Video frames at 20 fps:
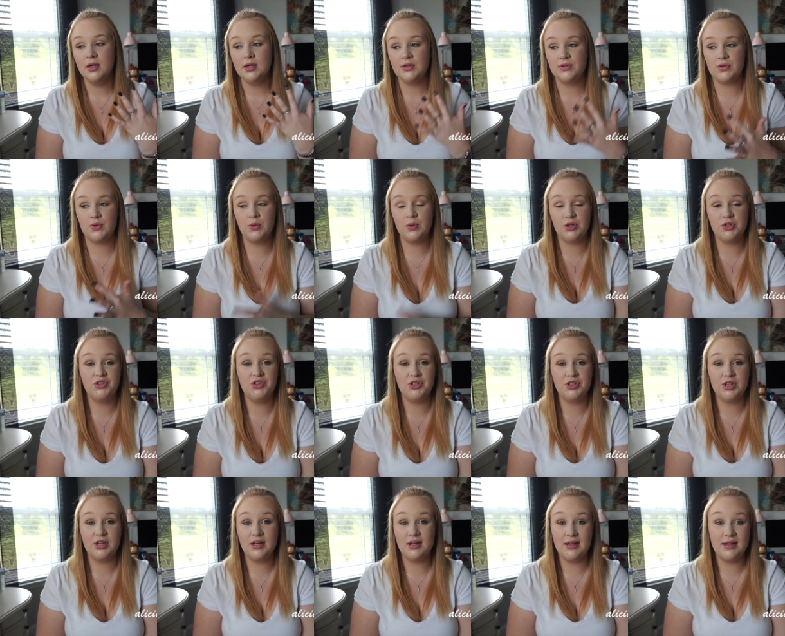so an
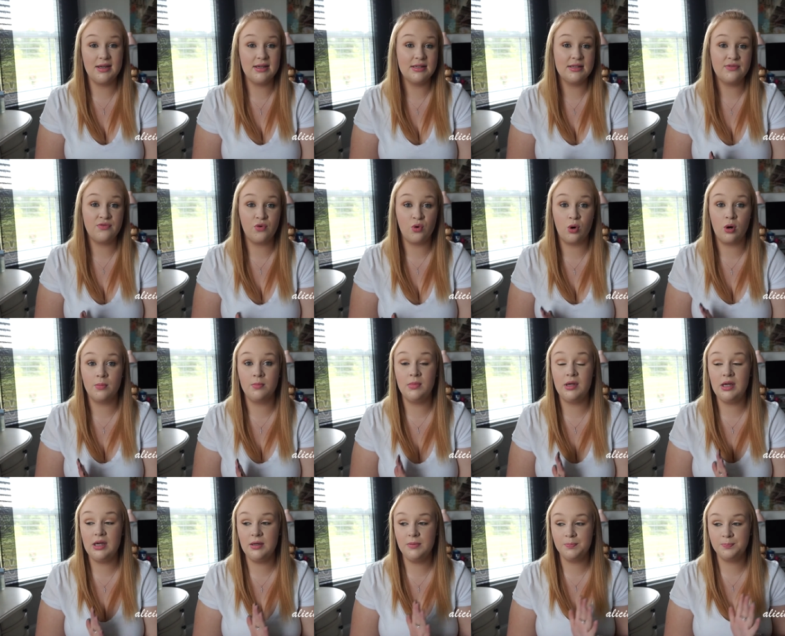agenda is for
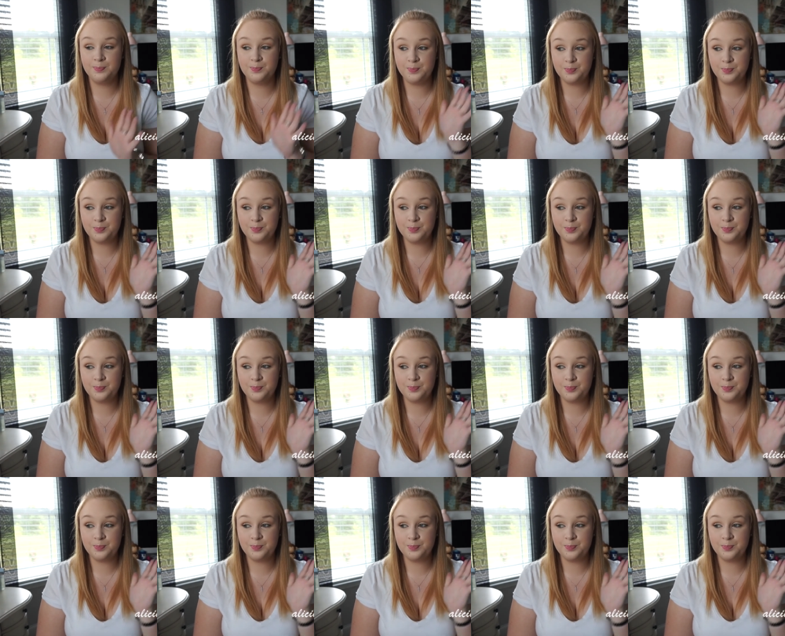me.